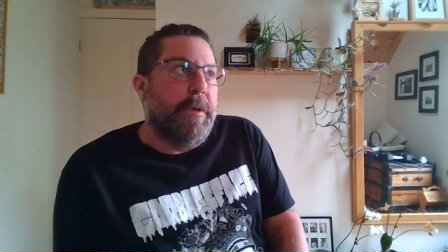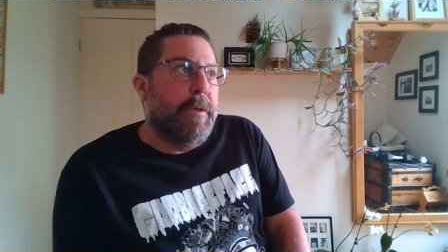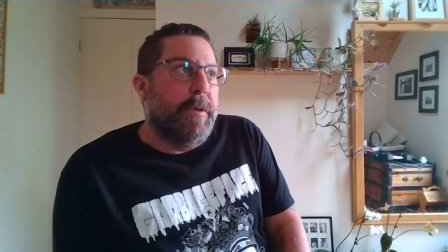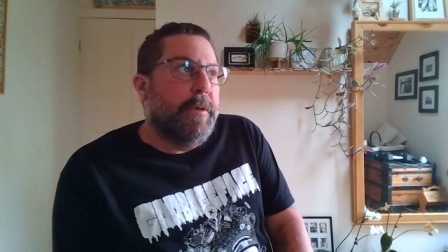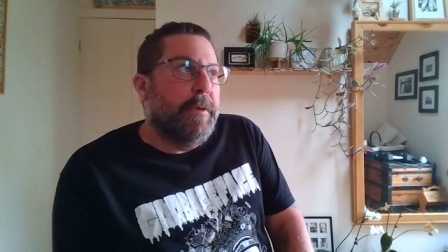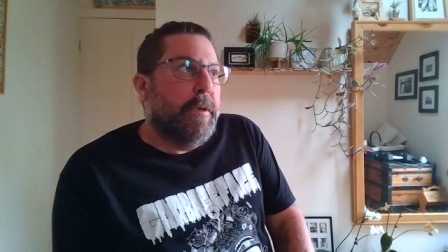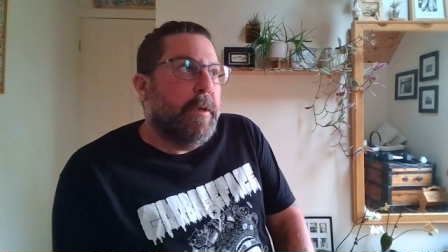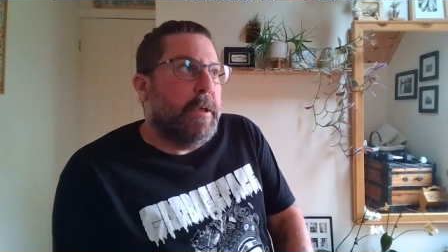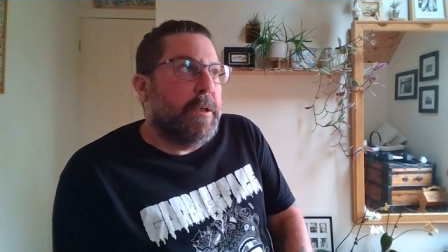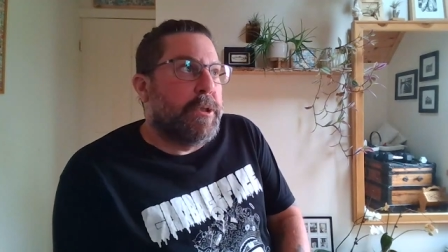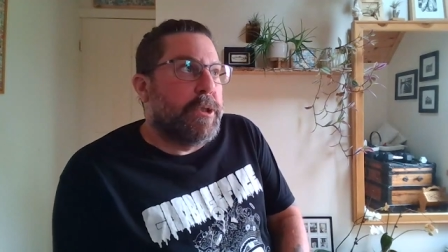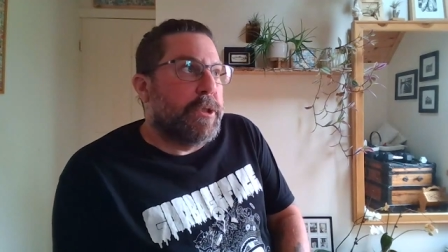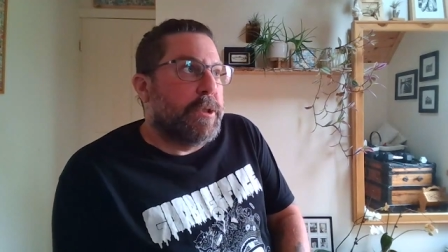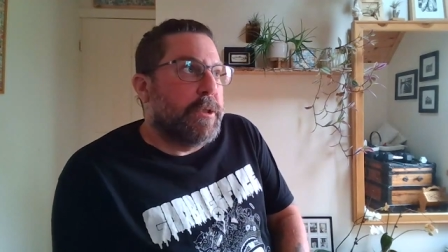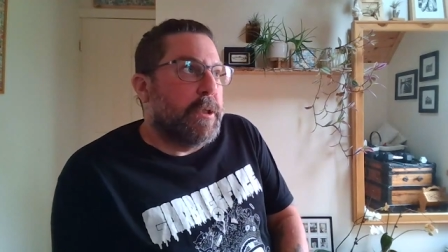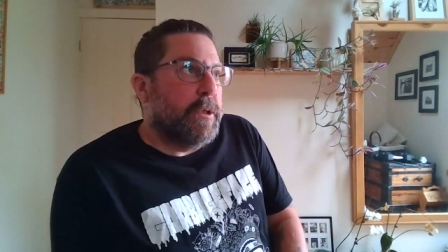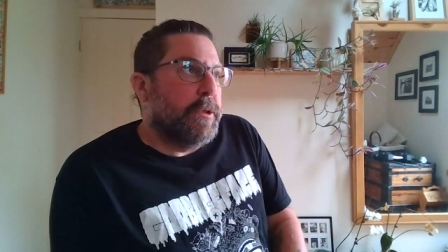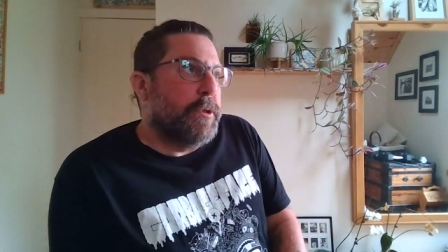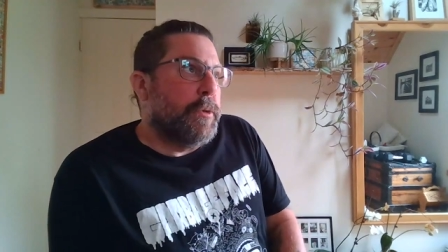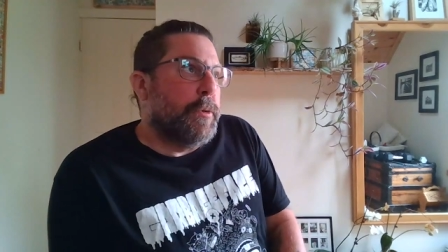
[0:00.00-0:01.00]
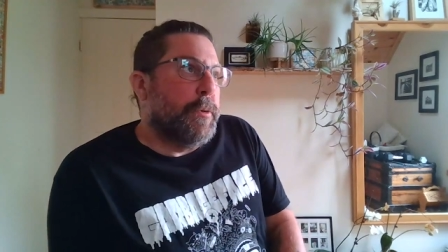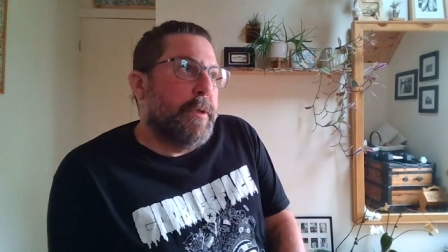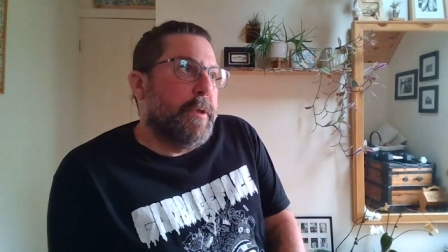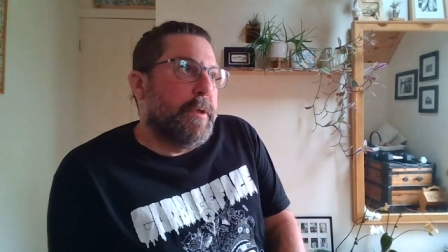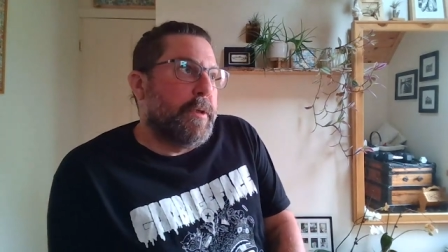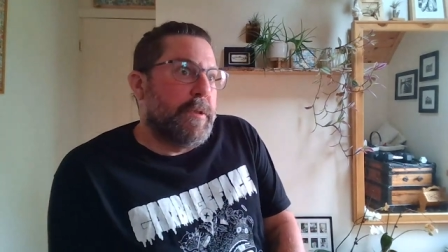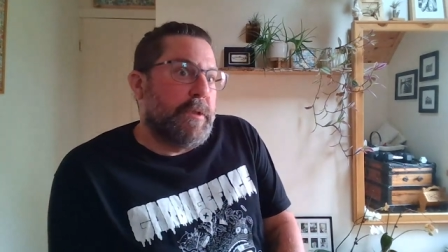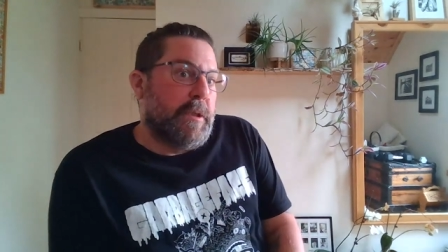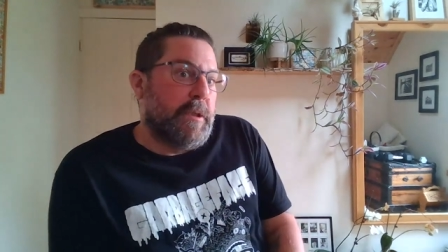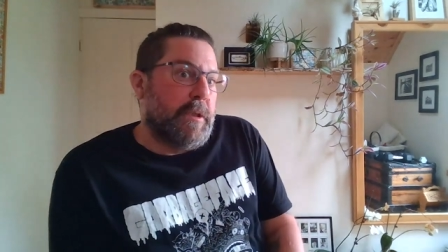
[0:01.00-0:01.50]
had just done two
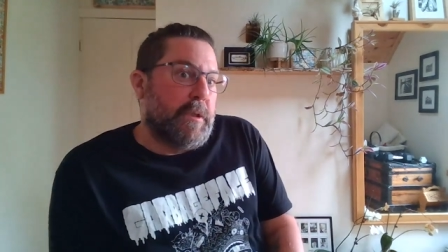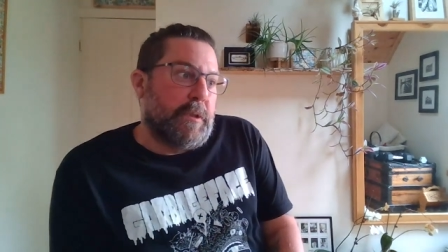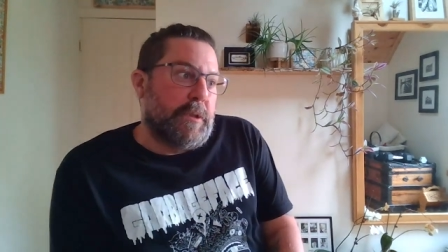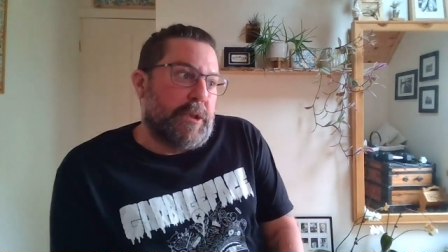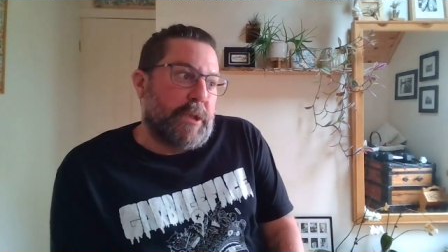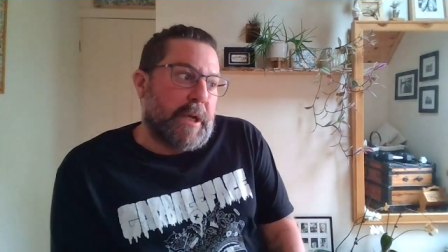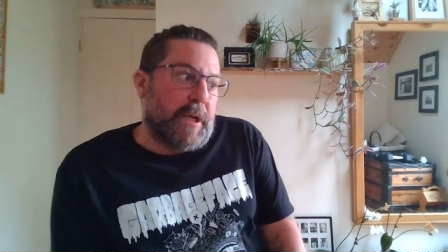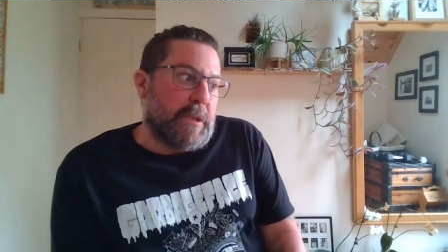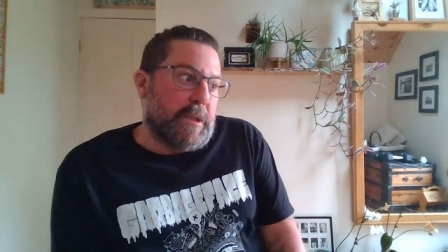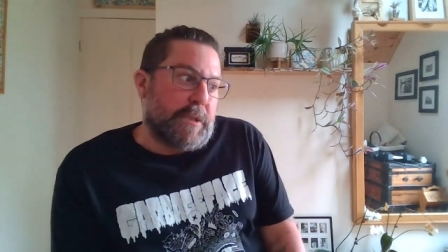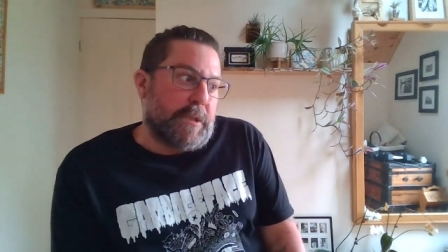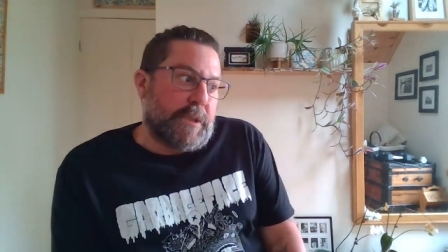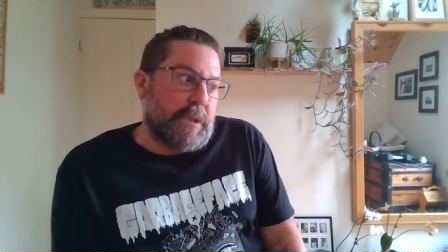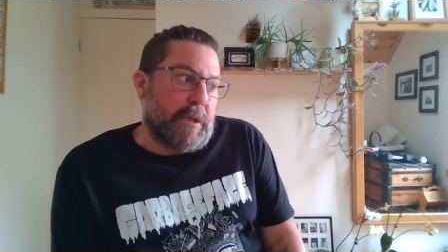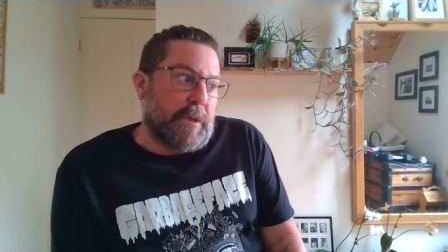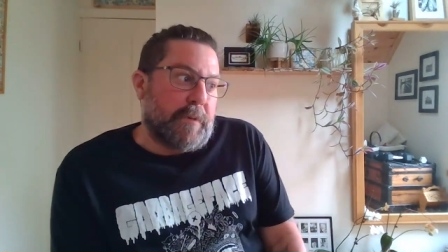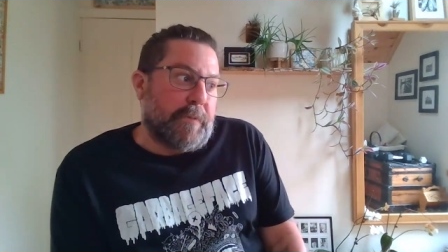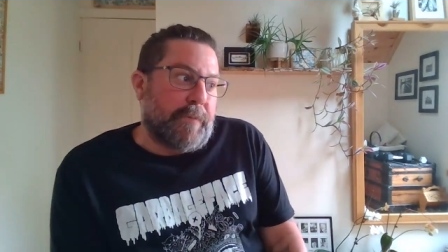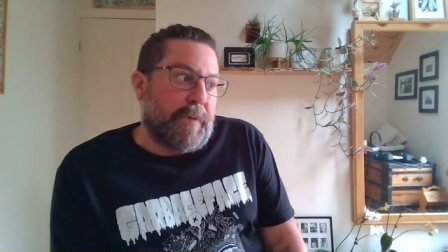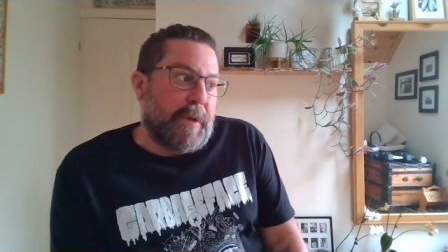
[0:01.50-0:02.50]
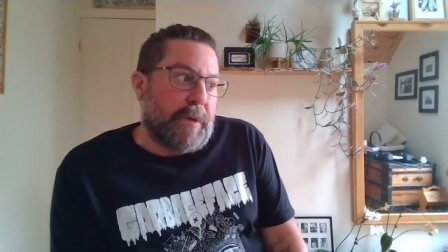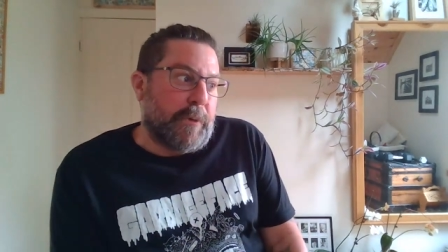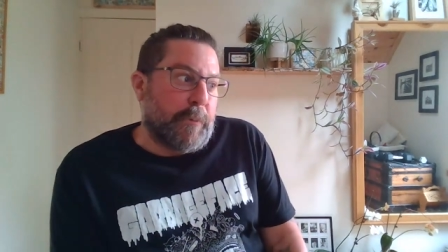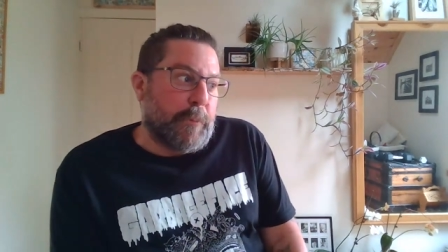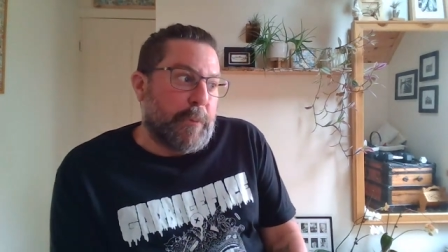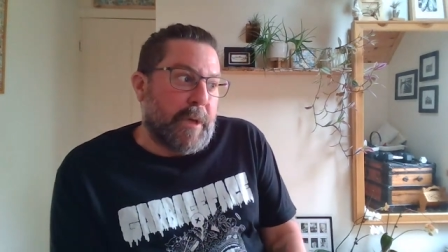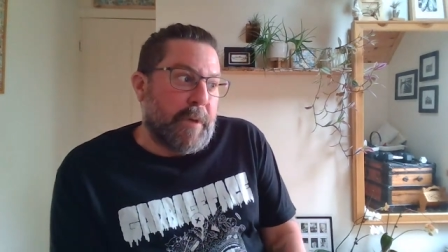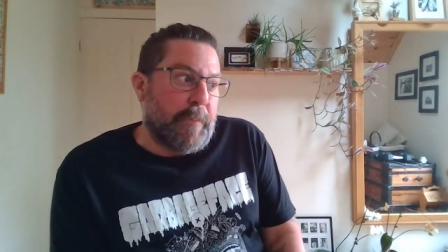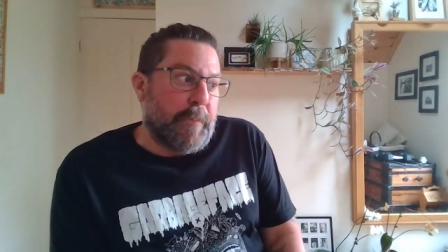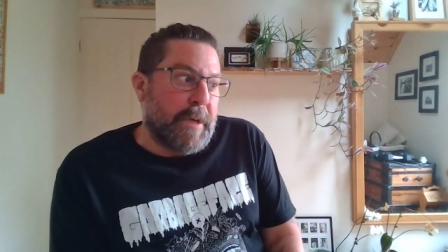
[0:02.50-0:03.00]
years in jail as a young offender
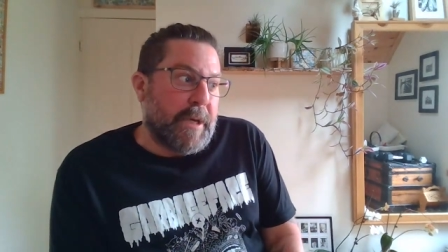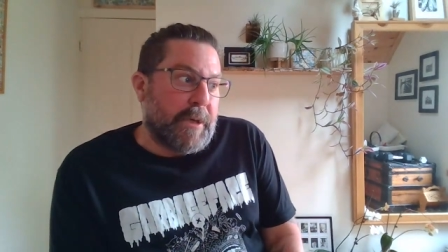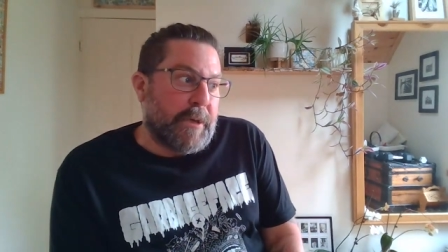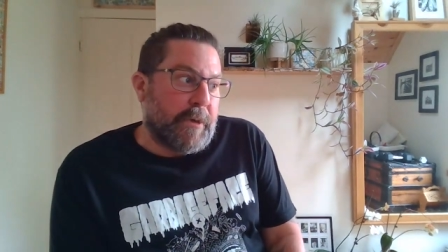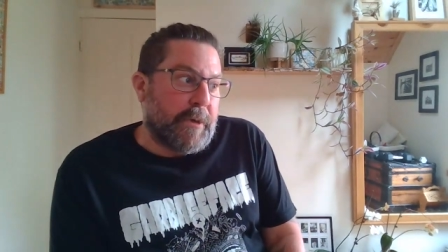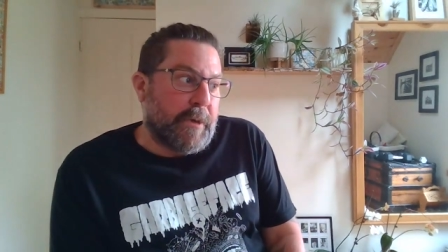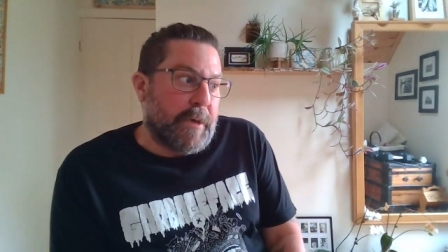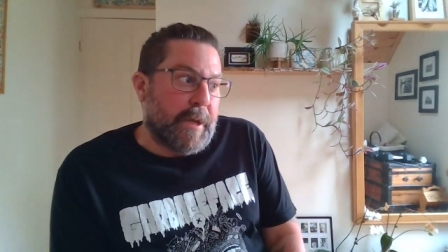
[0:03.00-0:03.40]
when I met her,